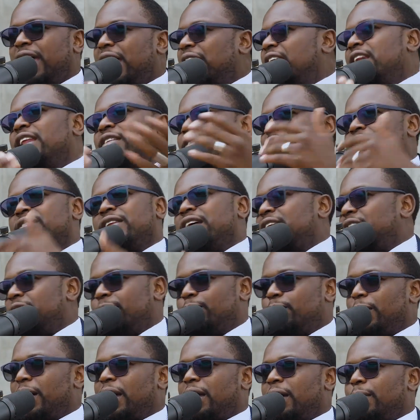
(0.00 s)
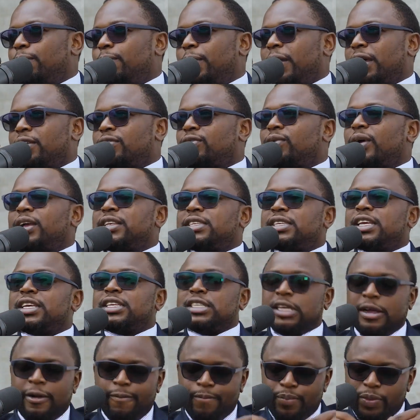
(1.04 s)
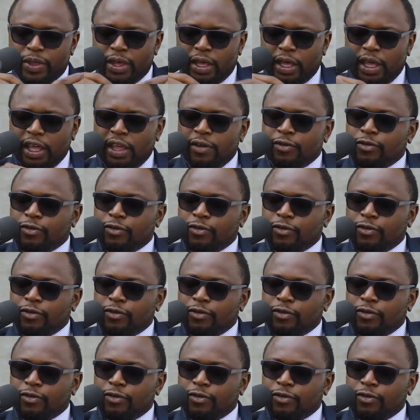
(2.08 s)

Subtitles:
never even had a backup plan. So I said, if